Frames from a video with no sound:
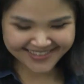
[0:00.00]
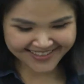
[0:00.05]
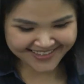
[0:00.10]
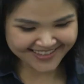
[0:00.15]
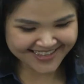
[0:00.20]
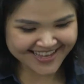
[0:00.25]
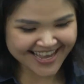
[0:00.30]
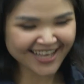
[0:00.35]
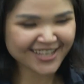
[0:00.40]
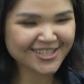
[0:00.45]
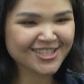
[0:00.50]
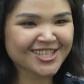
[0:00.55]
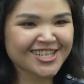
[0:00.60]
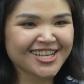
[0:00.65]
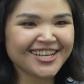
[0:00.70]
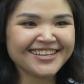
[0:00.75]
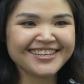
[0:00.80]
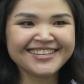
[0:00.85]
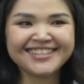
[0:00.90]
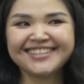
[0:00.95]
Next.
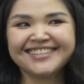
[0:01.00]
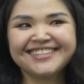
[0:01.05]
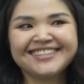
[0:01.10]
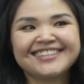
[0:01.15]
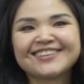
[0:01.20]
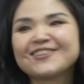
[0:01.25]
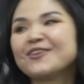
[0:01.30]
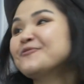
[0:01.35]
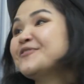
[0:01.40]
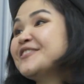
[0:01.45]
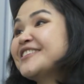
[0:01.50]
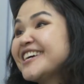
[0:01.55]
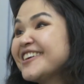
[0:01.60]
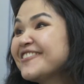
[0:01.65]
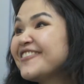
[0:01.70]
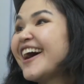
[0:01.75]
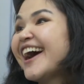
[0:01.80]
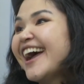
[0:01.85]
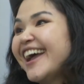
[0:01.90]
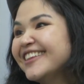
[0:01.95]
You're confident,
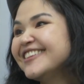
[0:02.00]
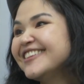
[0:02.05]
right?